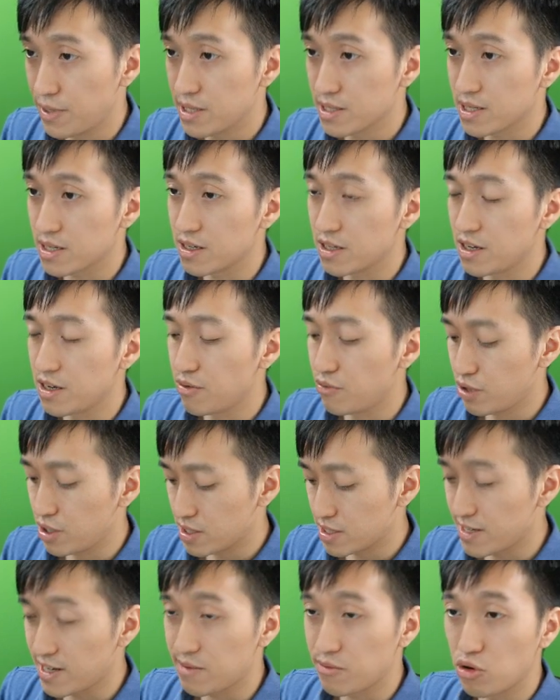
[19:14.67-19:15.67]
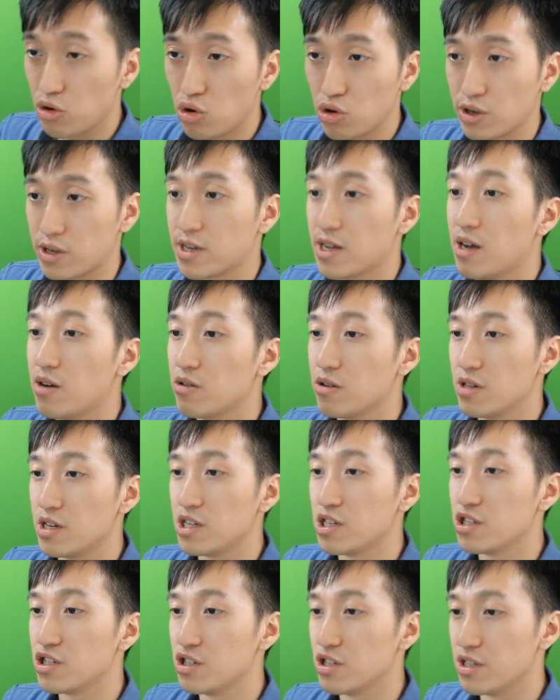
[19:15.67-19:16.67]
Basically we set up all the
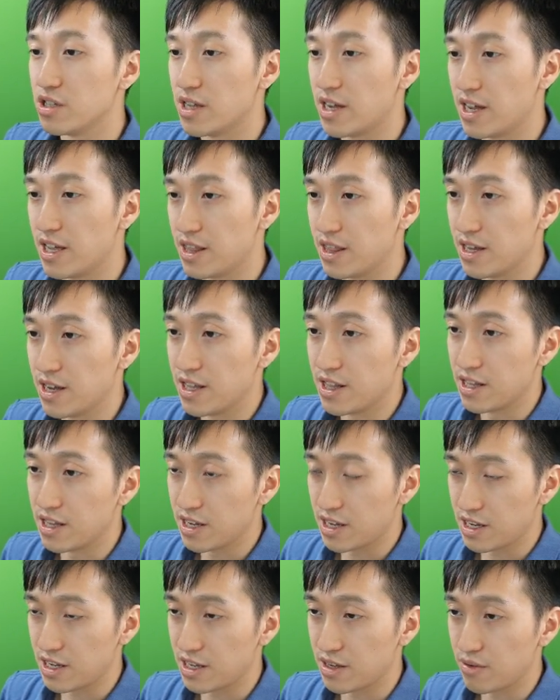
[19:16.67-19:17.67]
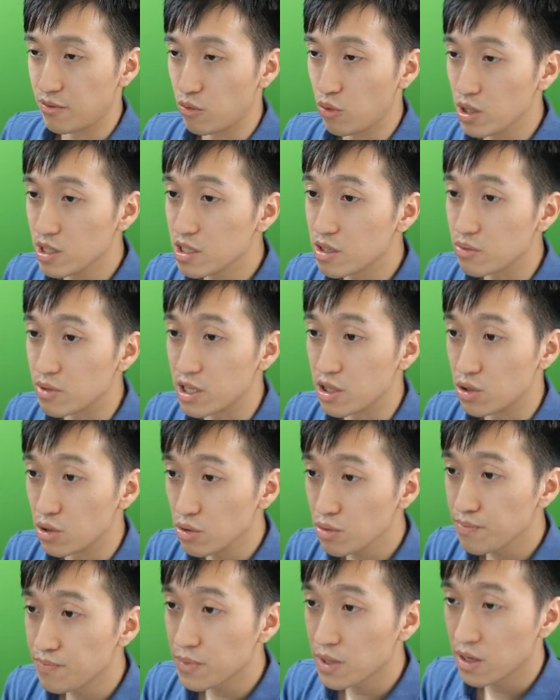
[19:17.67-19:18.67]
calculation, and then once we
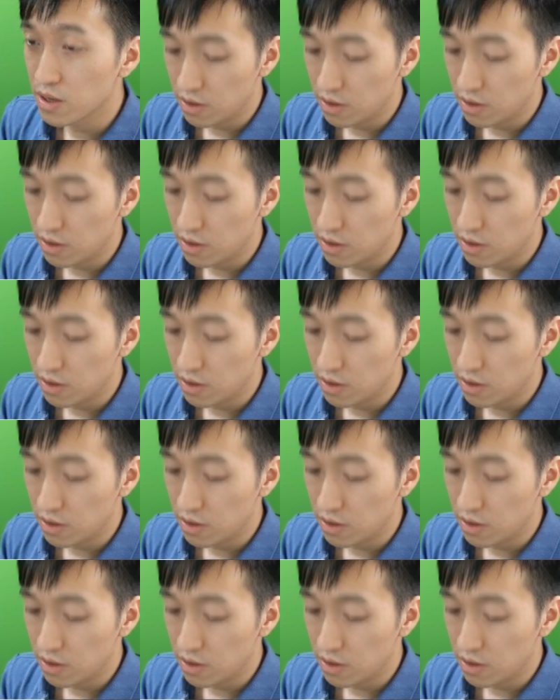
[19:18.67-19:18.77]
do,